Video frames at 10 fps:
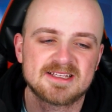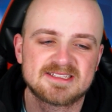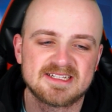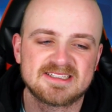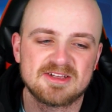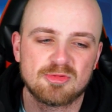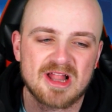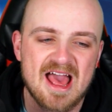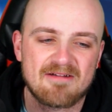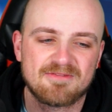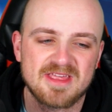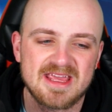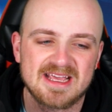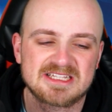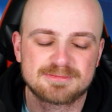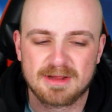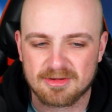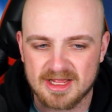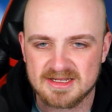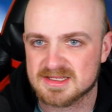City will have the
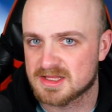experience,